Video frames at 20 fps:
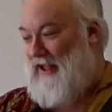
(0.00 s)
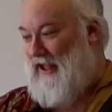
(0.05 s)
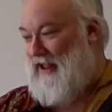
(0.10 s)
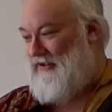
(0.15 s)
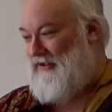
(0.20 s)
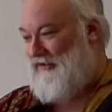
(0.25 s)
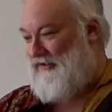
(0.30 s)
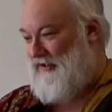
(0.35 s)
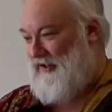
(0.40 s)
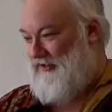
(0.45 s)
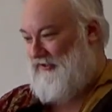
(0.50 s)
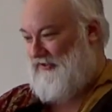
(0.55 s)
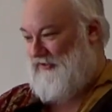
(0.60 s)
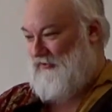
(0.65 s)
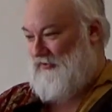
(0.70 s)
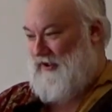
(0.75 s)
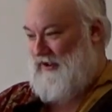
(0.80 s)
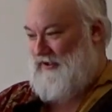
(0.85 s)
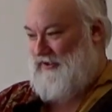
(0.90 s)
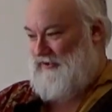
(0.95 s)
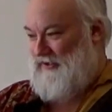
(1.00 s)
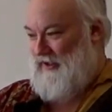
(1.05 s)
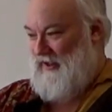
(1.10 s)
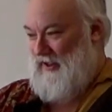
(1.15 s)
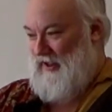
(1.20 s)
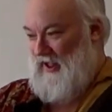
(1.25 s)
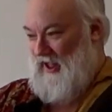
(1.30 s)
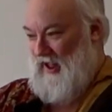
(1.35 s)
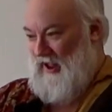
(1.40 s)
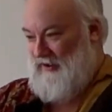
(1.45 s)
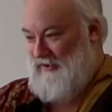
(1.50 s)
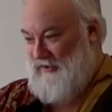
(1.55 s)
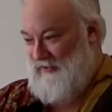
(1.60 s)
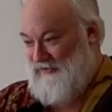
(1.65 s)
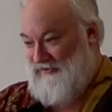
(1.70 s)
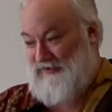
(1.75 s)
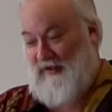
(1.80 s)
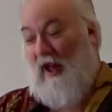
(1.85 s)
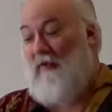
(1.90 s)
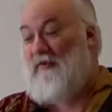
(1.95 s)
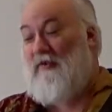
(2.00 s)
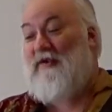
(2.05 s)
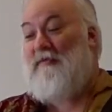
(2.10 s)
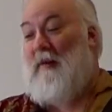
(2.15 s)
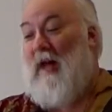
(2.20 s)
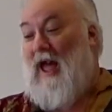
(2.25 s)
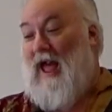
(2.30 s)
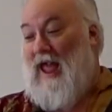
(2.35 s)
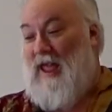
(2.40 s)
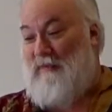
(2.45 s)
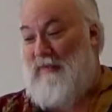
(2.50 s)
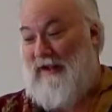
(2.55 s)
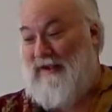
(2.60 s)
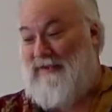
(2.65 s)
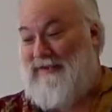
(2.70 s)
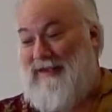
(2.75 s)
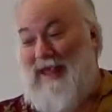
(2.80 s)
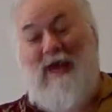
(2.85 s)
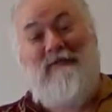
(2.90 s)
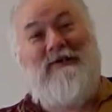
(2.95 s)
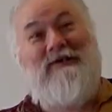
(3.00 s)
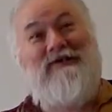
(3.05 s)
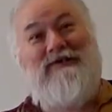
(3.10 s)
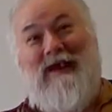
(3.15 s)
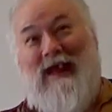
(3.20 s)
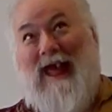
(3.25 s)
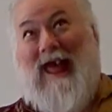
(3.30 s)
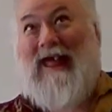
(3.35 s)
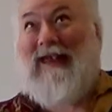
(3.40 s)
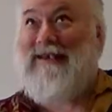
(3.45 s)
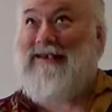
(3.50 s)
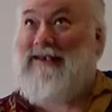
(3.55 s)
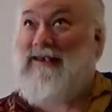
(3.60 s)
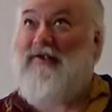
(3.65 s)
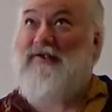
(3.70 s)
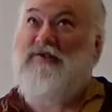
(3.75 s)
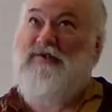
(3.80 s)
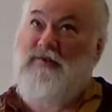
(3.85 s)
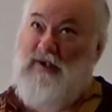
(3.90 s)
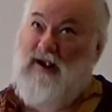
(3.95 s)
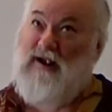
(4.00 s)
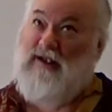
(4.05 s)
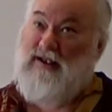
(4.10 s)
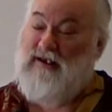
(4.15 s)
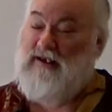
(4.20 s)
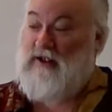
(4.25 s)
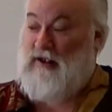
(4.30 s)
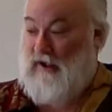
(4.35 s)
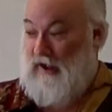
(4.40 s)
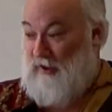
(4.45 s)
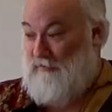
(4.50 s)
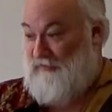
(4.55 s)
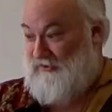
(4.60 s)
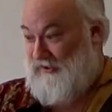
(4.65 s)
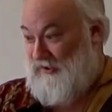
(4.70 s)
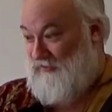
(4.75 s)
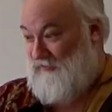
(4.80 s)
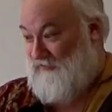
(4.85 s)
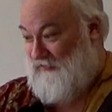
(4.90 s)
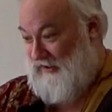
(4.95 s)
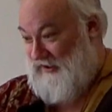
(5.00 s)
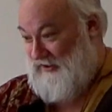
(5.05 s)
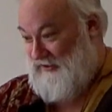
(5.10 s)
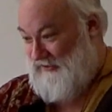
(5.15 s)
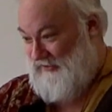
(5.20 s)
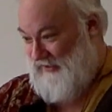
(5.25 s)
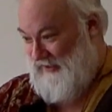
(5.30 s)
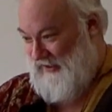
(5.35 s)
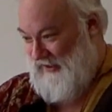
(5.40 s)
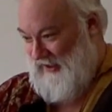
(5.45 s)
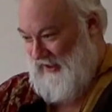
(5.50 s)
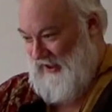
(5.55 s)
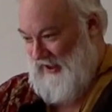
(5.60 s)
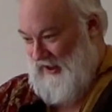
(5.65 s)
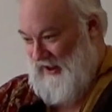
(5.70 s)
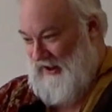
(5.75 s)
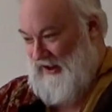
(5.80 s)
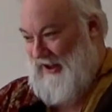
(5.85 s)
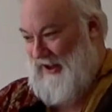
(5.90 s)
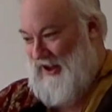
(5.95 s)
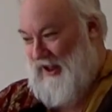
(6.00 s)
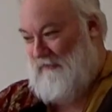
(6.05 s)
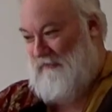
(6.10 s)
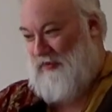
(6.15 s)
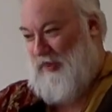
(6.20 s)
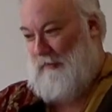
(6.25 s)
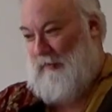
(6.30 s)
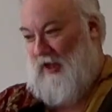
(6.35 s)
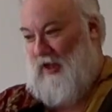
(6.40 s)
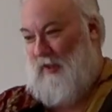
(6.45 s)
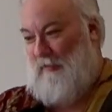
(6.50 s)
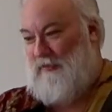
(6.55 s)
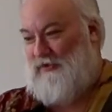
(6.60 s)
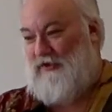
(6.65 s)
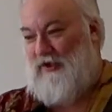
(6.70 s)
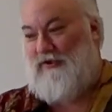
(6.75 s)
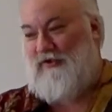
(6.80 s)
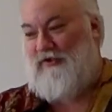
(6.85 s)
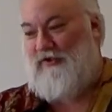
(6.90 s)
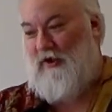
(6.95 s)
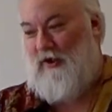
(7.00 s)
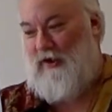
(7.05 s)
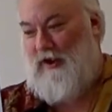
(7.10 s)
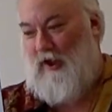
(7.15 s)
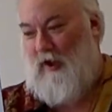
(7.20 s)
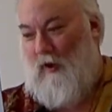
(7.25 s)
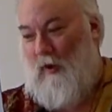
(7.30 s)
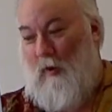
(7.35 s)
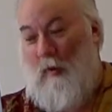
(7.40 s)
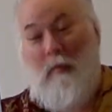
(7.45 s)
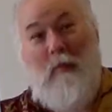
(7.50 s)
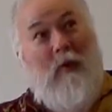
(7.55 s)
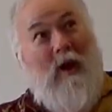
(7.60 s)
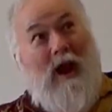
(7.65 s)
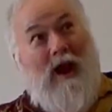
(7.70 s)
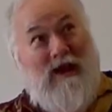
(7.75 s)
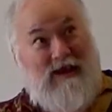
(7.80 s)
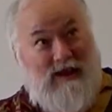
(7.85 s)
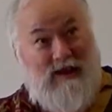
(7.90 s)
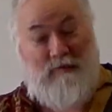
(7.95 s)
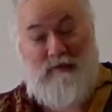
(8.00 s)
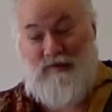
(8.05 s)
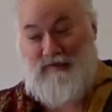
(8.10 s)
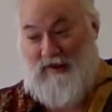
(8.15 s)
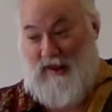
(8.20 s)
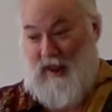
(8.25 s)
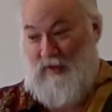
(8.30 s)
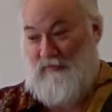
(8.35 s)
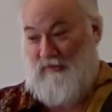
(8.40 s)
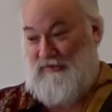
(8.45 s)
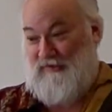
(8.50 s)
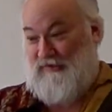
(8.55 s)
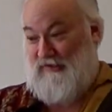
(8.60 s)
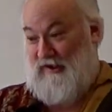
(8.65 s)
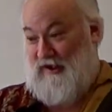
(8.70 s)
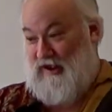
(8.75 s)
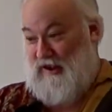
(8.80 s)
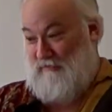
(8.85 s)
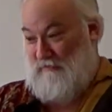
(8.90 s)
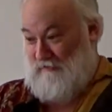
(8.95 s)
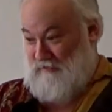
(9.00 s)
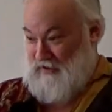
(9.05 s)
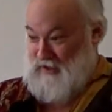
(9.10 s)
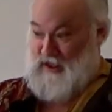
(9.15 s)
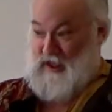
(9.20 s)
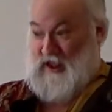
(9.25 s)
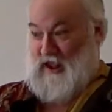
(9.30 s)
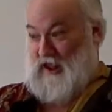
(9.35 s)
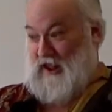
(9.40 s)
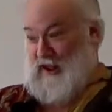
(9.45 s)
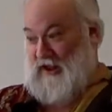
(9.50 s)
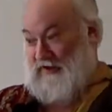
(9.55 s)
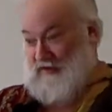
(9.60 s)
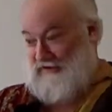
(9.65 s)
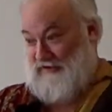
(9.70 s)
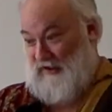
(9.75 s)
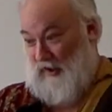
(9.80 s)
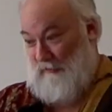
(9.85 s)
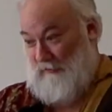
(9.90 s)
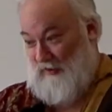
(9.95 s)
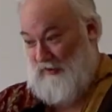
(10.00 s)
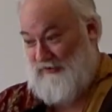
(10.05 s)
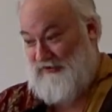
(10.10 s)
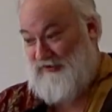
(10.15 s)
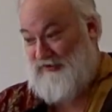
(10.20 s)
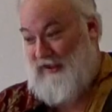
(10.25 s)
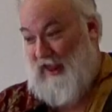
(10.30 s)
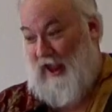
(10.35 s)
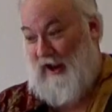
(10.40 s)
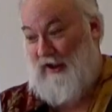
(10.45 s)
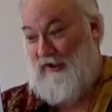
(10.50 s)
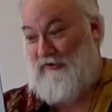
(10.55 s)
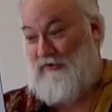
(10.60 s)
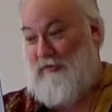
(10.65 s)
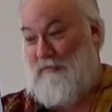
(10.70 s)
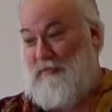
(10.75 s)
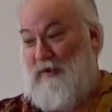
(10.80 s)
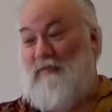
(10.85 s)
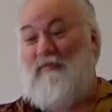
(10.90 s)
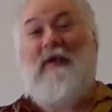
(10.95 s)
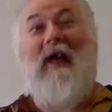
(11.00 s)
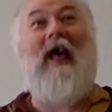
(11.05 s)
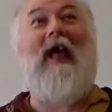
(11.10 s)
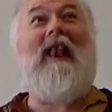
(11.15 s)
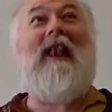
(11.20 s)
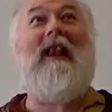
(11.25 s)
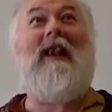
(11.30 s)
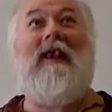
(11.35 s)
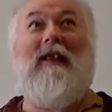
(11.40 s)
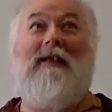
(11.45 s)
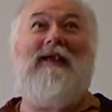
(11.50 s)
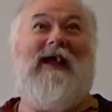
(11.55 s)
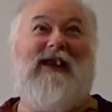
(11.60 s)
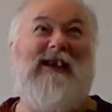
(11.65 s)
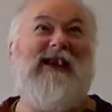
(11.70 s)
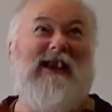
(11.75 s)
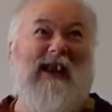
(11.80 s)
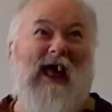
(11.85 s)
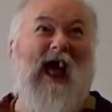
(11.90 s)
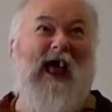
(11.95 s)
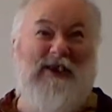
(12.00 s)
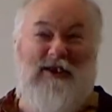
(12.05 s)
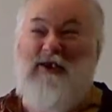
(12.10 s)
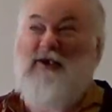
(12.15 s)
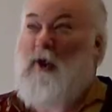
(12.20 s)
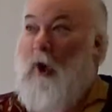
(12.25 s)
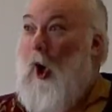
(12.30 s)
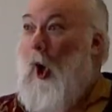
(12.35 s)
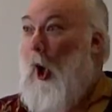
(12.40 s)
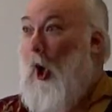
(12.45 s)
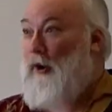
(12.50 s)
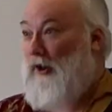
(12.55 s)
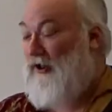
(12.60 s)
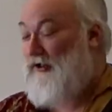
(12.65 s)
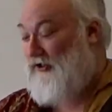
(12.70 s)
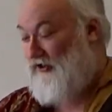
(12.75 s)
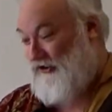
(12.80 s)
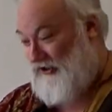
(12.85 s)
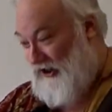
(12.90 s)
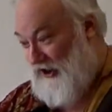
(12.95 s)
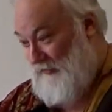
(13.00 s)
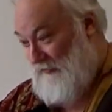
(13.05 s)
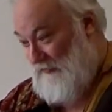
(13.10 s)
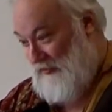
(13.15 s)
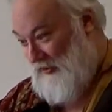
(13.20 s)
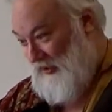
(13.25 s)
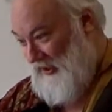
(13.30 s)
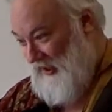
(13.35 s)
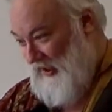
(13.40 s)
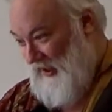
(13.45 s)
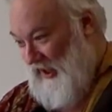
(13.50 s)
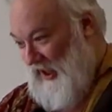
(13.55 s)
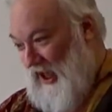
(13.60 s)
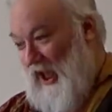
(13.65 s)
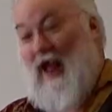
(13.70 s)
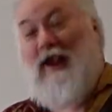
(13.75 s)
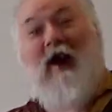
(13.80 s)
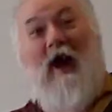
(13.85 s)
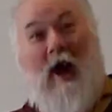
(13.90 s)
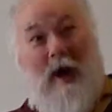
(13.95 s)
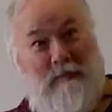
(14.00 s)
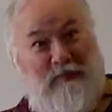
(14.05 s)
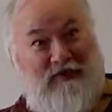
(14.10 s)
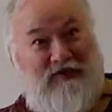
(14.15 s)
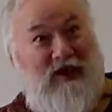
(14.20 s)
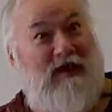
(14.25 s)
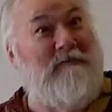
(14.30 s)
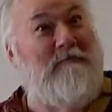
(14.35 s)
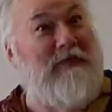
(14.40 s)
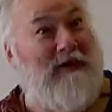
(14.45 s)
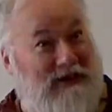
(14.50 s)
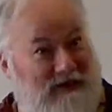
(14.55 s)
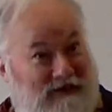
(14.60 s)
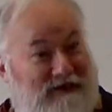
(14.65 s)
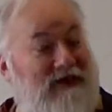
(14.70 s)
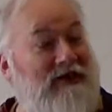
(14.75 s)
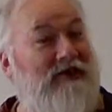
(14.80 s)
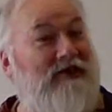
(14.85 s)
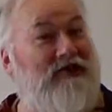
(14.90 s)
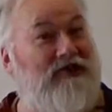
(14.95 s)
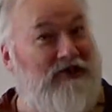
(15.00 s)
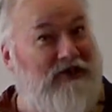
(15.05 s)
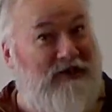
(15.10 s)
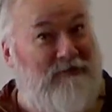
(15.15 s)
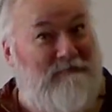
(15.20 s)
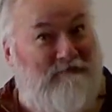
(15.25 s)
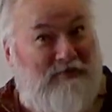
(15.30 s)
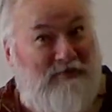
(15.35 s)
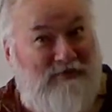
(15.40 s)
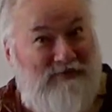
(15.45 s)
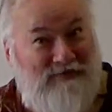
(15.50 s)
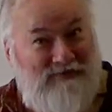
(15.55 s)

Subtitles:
and say sweet, discovered by McTavish and his drunken clumsy feet. He left the pub to journey home while he was half asleep. He stumbled, staggered, tripped and fell, and landed on a sheep, an upset bleating sheep.